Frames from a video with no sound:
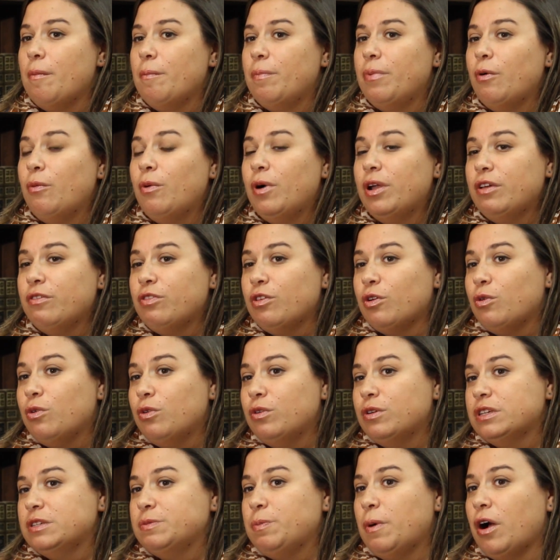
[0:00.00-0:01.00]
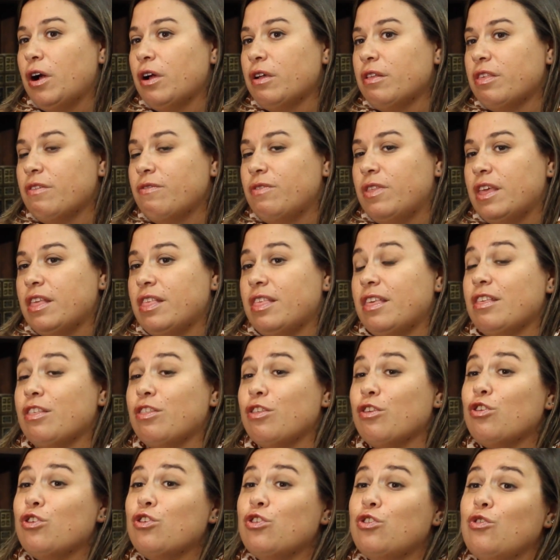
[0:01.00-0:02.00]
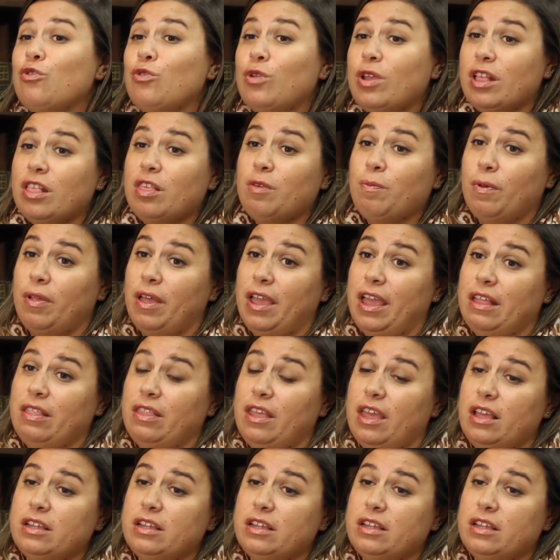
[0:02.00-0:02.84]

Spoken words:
But one of the coolest parts of this is the students plan